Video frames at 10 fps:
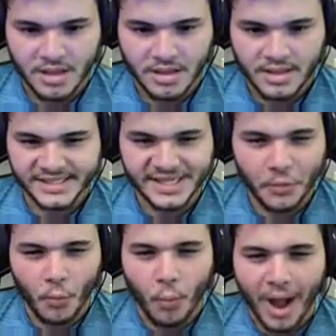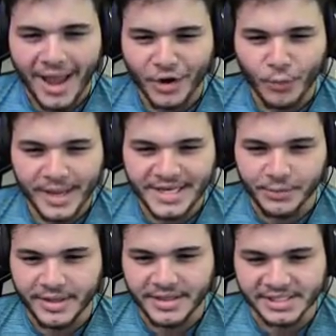You see, why are we
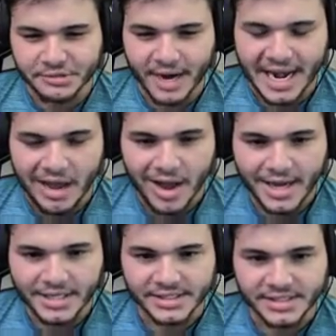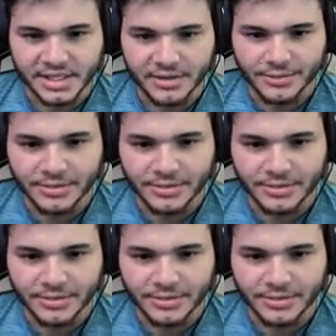doing this right now? I just don't...